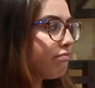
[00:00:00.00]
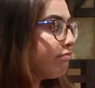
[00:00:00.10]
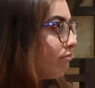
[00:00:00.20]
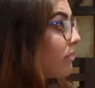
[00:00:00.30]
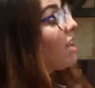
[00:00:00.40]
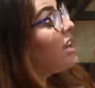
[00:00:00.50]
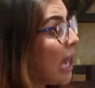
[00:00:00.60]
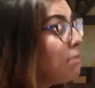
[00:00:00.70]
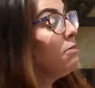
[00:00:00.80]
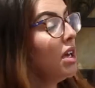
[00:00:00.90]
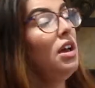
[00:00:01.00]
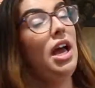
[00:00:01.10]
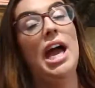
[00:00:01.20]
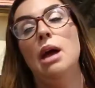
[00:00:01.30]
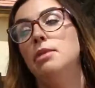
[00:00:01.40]
Yeah.
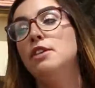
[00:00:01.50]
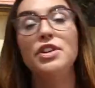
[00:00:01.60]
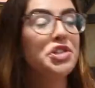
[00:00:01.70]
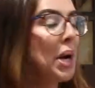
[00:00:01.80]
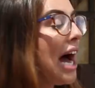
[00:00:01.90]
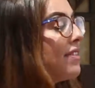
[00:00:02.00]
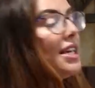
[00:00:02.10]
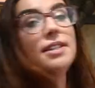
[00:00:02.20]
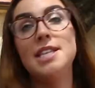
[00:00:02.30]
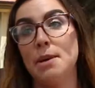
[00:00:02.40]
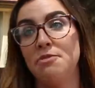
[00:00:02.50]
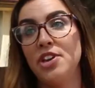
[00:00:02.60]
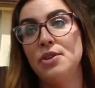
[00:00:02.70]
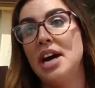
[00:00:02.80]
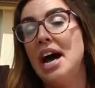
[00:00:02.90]
yeah. Um, if you do, I have a little tip
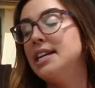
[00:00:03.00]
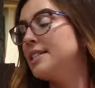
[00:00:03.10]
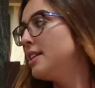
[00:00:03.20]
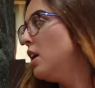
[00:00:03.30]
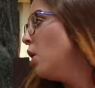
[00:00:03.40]
for you guys.